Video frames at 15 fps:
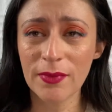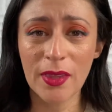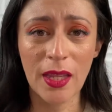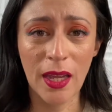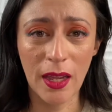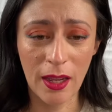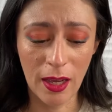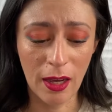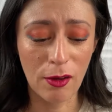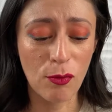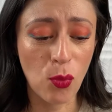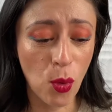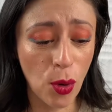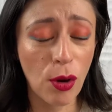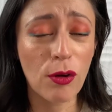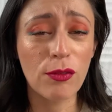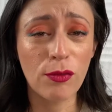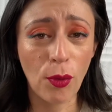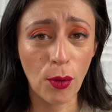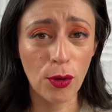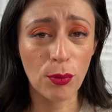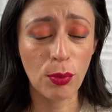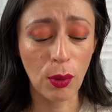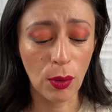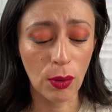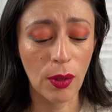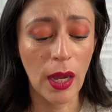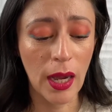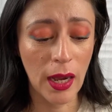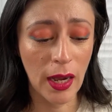they have more
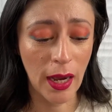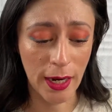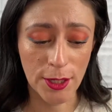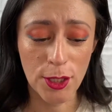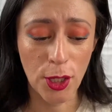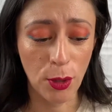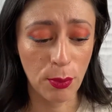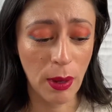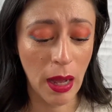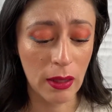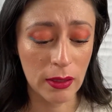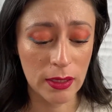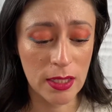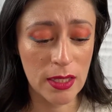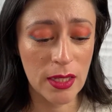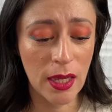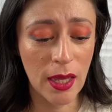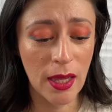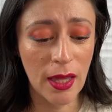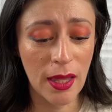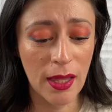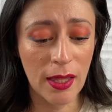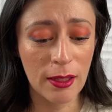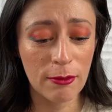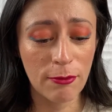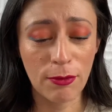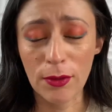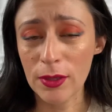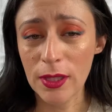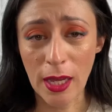affordable eyeshadow palettes
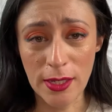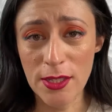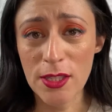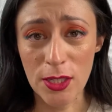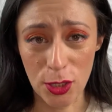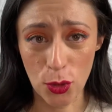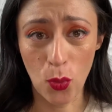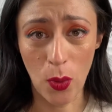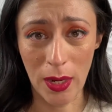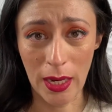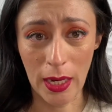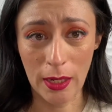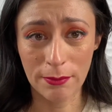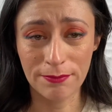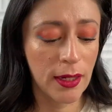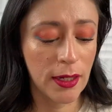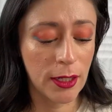for less than twenty.